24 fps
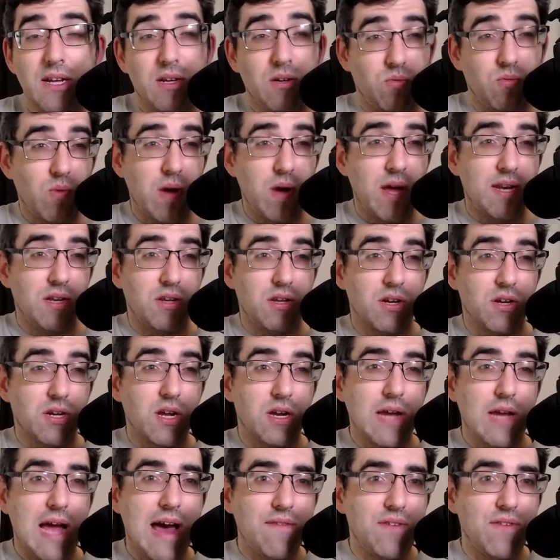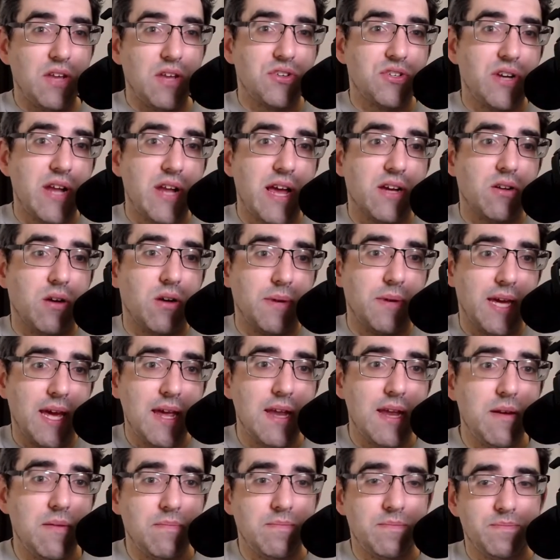When you're going to have internet coming
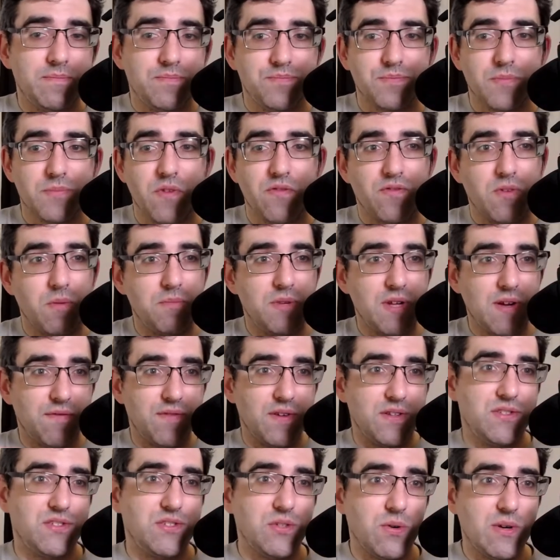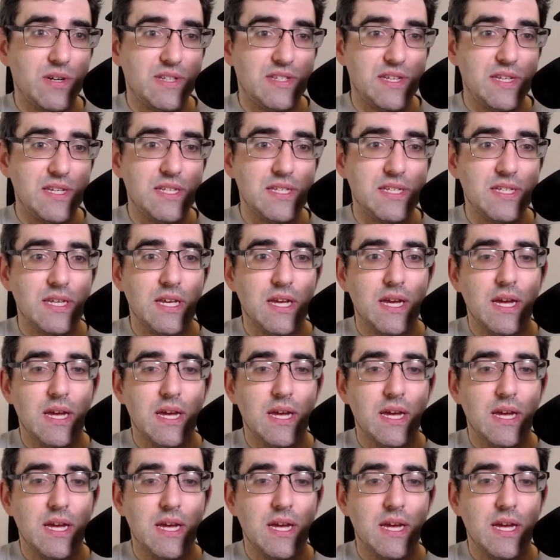in from different sources,